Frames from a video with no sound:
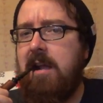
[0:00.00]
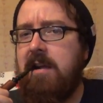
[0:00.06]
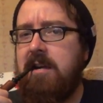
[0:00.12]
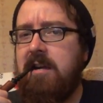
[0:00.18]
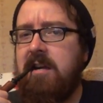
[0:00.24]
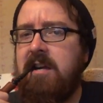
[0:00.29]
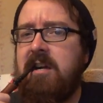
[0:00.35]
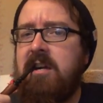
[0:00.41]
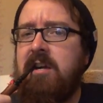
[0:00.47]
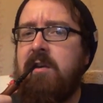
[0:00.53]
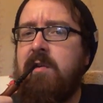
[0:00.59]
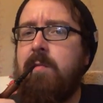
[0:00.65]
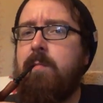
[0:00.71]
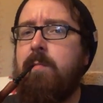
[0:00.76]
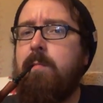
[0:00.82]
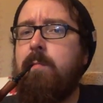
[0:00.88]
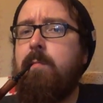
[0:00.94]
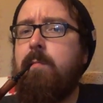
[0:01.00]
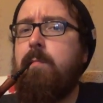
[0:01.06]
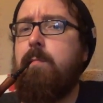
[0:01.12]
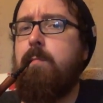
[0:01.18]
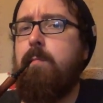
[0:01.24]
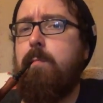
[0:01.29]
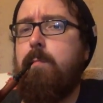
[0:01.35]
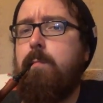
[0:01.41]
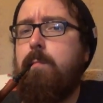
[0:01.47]

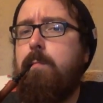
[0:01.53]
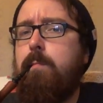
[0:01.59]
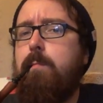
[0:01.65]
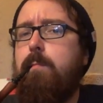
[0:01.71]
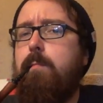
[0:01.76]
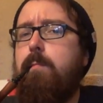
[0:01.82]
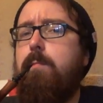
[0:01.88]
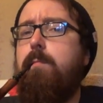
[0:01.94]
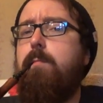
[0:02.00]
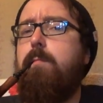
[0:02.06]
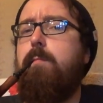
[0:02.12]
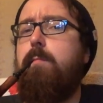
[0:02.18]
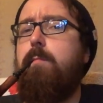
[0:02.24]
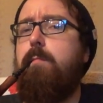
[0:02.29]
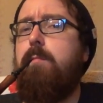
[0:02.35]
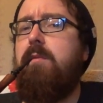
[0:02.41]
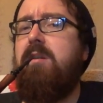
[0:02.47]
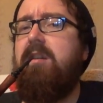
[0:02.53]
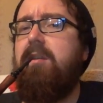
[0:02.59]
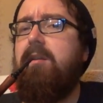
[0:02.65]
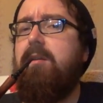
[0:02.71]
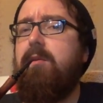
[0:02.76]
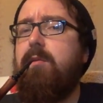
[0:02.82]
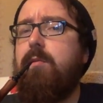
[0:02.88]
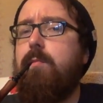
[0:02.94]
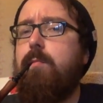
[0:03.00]

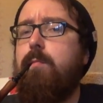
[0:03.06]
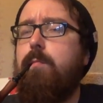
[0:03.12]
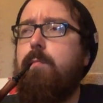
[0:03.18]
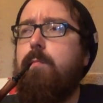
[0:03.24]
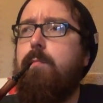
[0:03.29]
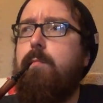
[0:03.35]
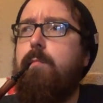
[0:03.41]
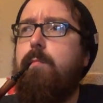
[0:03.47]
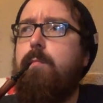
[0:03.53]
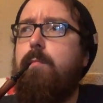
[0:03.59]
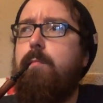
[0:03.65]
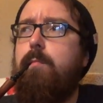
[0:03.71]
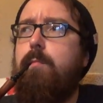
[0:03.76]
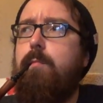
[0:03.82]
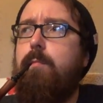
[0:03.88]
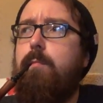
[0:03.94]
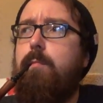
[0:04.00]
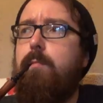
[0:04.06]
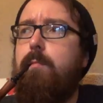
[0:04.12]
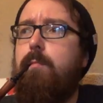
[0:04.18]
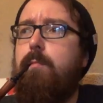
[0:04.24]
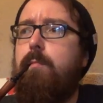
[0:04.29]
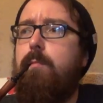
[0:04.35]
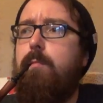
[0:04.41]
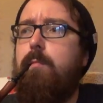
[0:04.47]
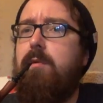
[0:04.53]

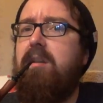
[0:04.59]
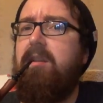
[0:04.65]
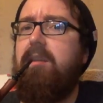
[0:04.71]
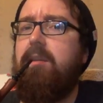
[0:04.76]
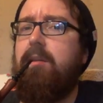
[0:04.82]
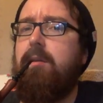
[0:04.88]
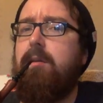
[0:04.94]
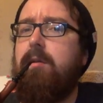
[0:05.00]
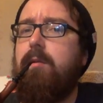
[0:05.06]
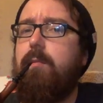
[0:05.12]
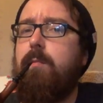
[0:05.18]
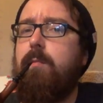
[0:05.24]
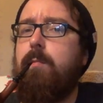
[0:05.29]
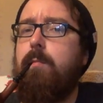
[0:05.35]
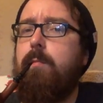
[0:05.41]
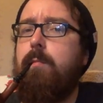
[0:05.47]
Nobody speaks.